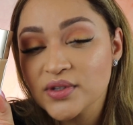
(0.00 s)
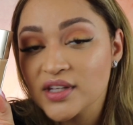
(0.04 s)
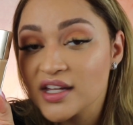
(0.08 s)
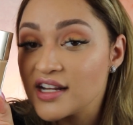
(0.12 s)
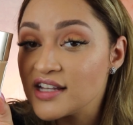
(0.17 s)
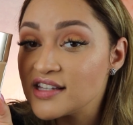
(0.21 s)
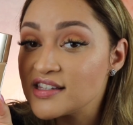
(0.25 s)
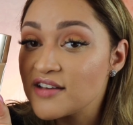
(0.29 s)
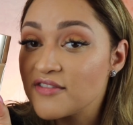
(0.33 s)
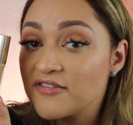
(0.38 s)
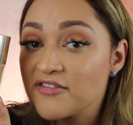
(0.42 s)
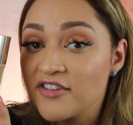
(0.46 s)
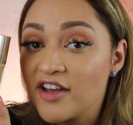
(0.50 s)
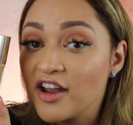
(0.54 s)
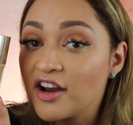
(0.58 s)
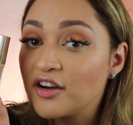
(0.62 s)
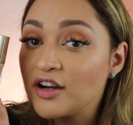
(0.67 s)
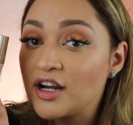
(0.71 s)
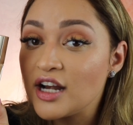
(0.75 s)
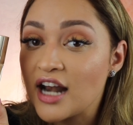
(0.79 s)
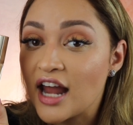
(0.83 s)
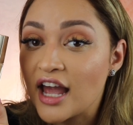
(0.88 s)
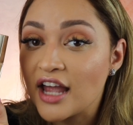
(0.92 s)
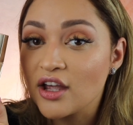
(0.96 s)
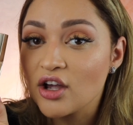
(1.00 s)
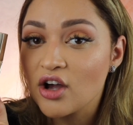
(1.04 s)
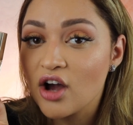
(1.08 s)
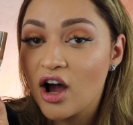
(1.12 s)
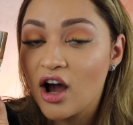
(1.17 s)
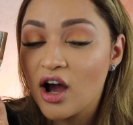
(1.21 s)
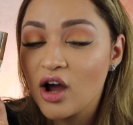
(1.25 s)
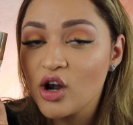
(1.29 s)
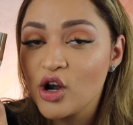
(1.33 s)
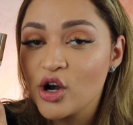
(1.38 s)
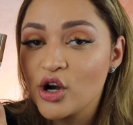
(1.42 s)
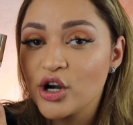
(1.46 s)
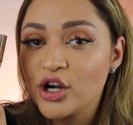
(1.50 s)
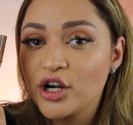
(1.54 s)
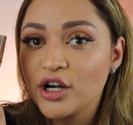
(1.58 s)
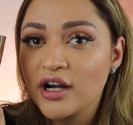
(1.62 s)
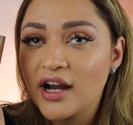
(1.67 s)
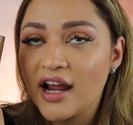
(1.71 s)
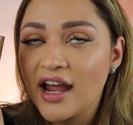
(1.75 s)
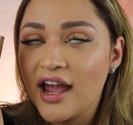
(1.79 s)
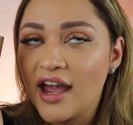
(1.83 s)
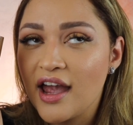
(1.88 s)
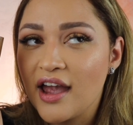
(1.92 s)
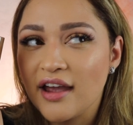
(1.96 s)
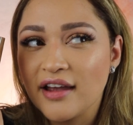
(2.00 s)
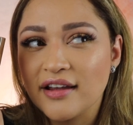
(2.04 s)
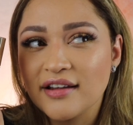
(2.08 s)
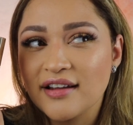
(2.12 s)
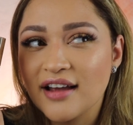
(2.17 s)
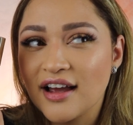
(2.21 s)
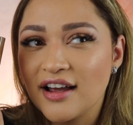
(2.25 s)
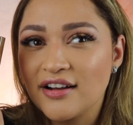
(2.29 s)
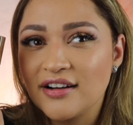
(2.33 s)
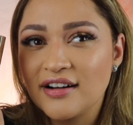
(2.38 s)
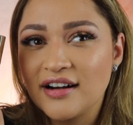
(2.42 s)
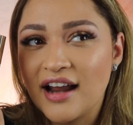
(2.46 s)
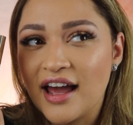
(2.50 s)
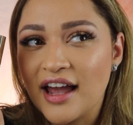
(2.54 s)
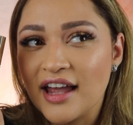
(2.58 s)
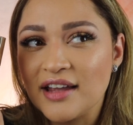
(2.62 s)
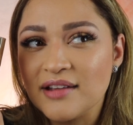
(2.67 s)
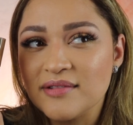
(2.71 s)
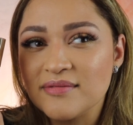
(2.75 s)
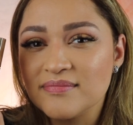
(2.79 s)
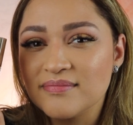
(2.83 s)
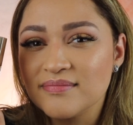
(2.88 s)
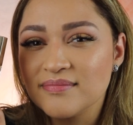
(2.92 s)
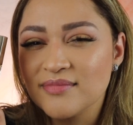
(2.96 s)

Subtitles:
that is a very light color, and kind of like